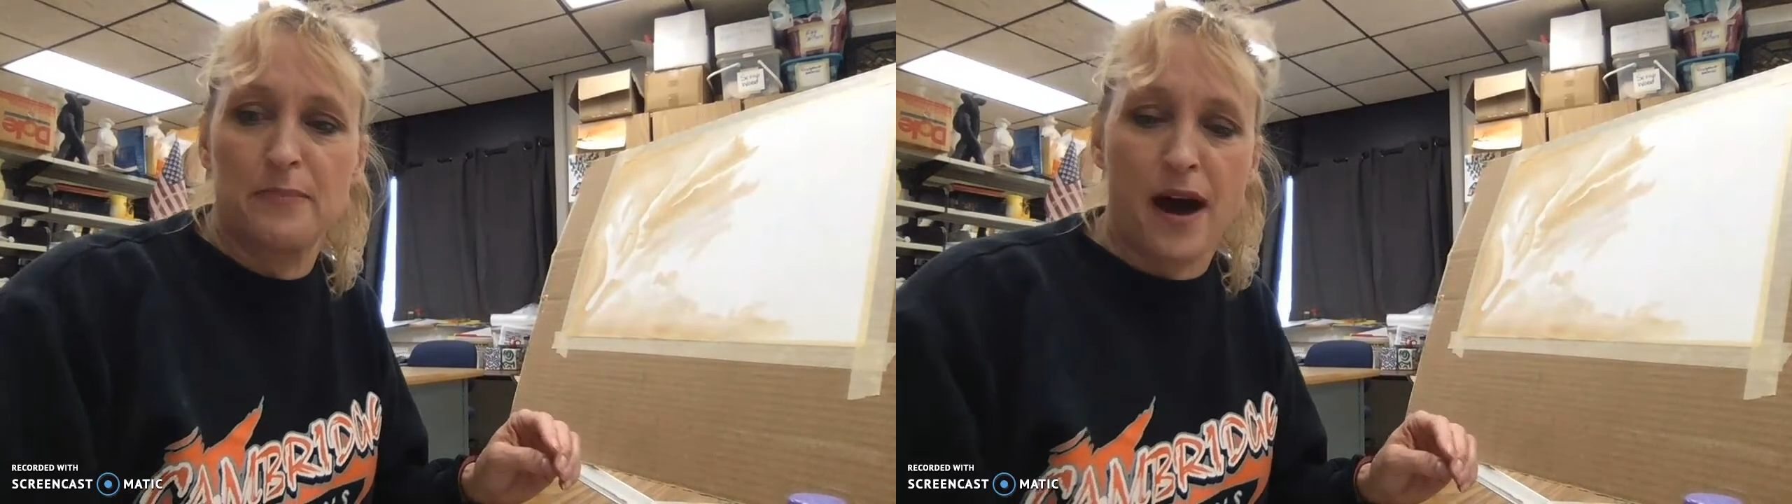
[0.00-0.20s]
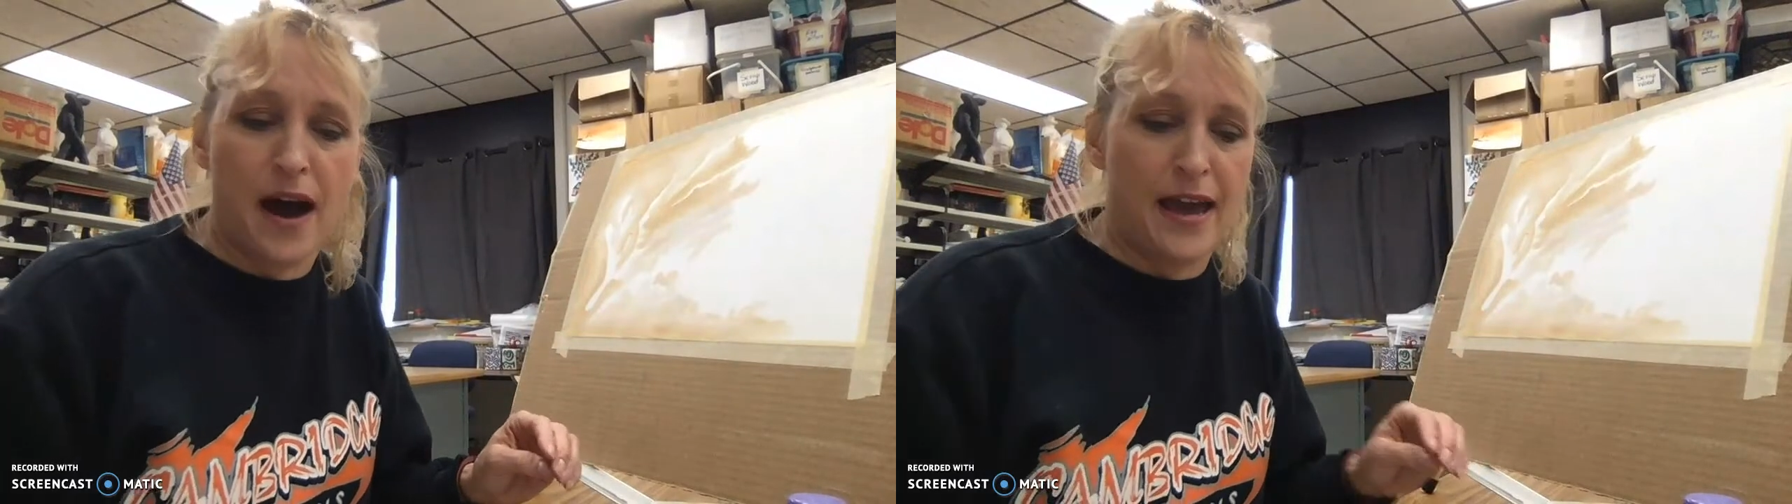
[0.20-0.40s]

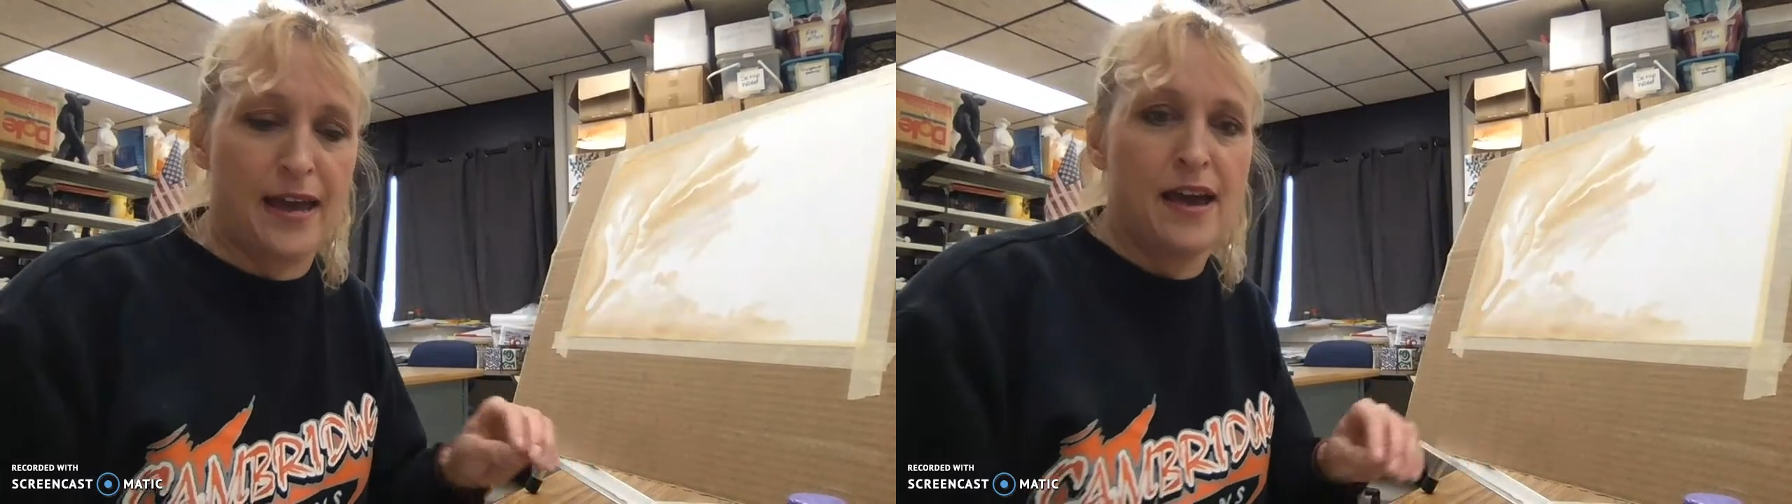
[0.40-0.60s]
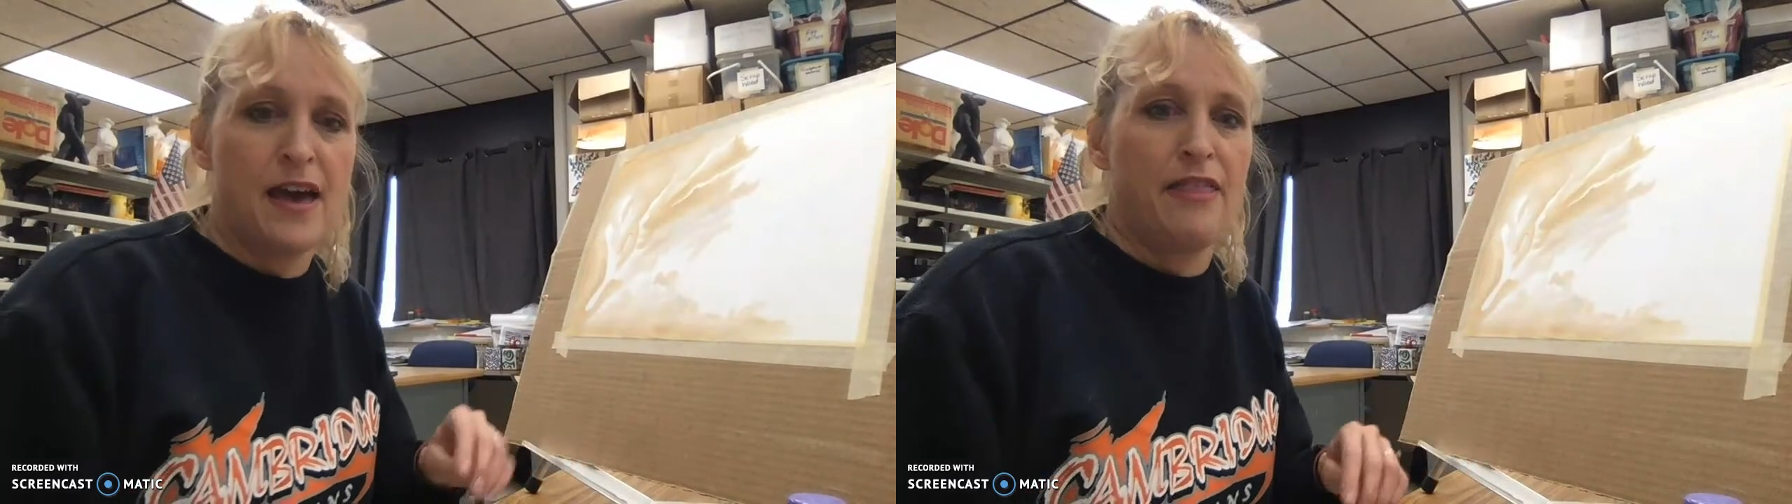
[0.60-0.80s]
by
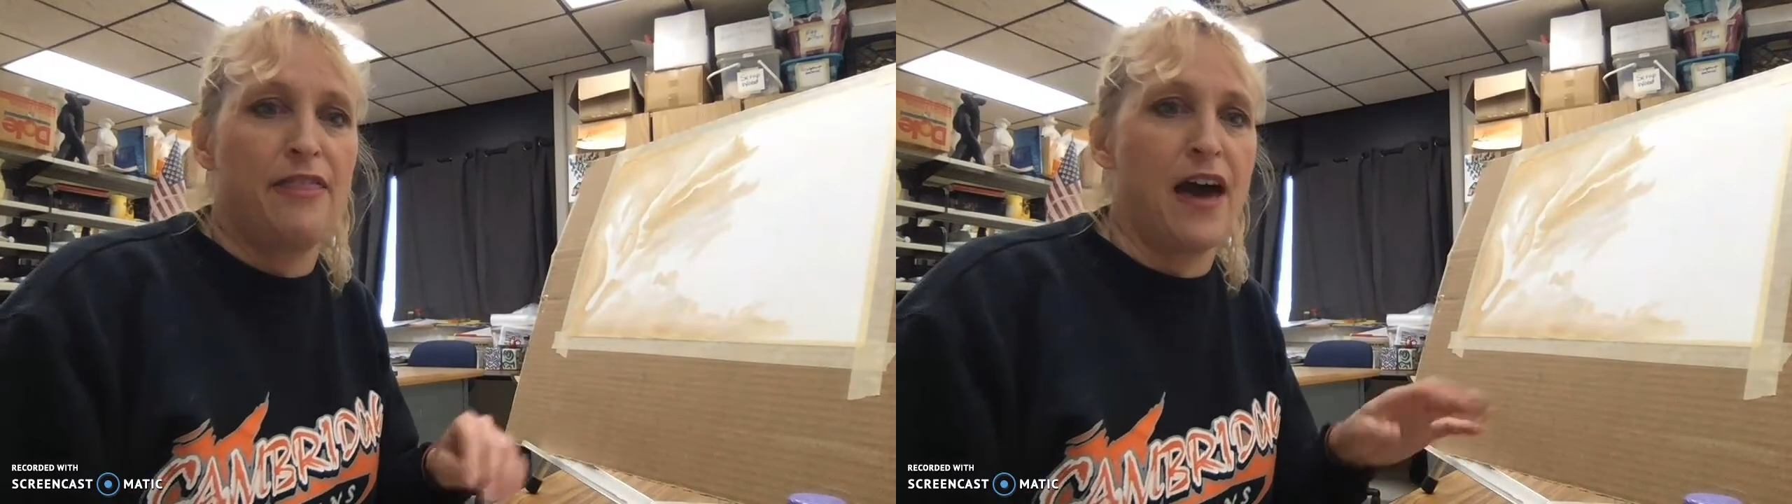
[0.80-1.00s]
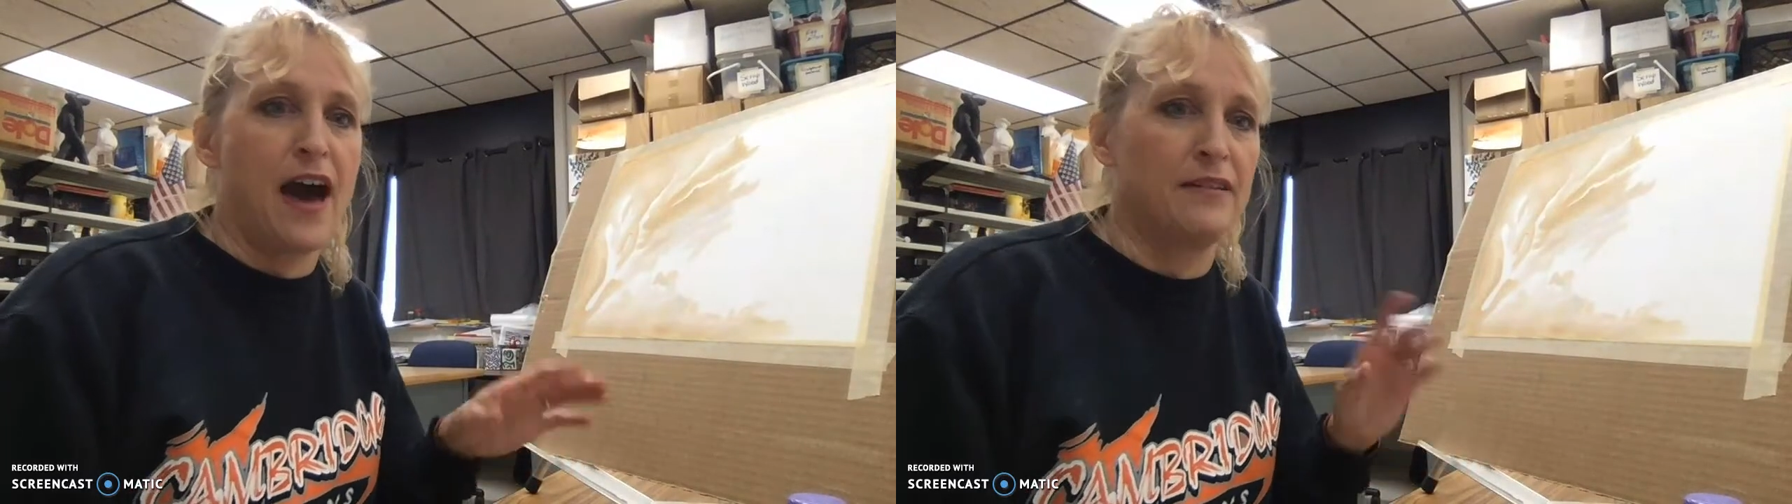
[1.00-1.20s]

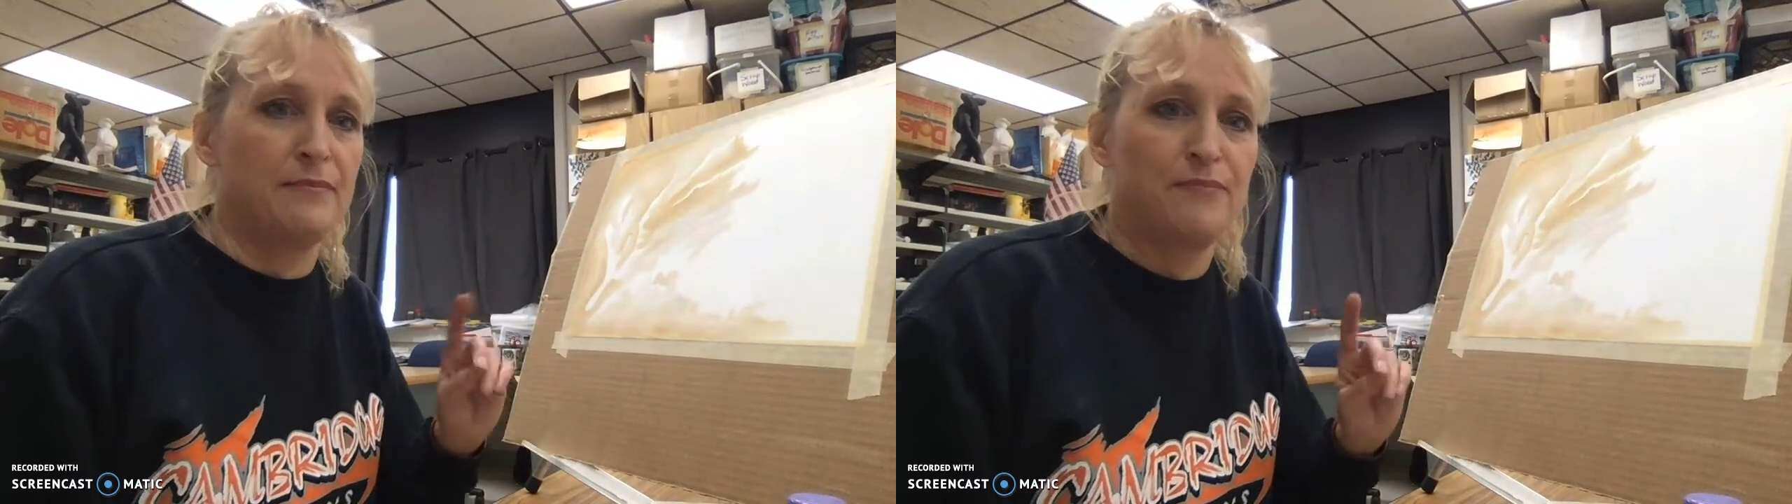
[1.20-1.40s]
that